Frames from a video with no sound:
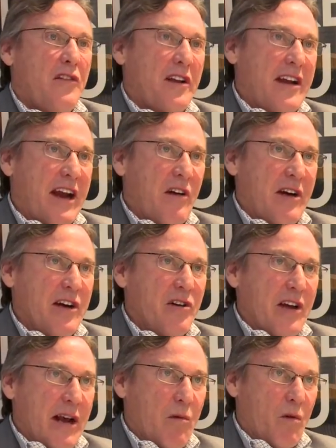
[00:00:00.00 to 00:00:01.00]
the carrier
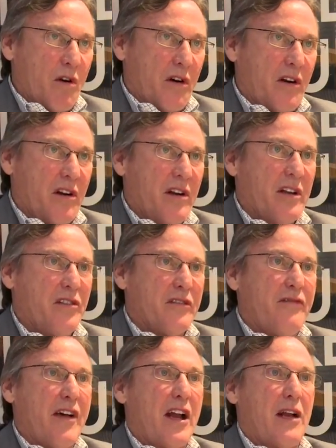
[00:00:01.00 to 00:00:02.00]
network,
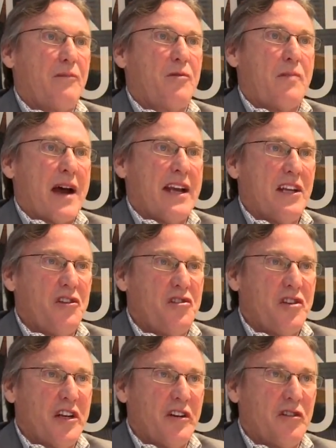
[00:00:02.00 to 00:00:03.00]
developed by
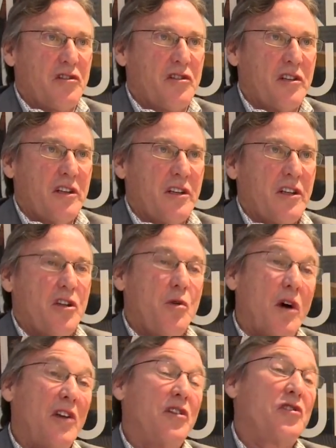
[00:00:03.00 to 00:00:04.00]
engineers
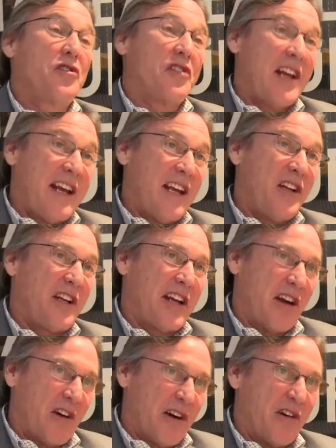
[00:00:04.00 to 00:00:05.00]
who understand the
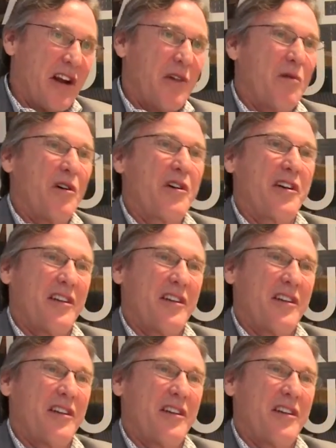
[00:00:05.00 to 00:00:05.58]
carrier network.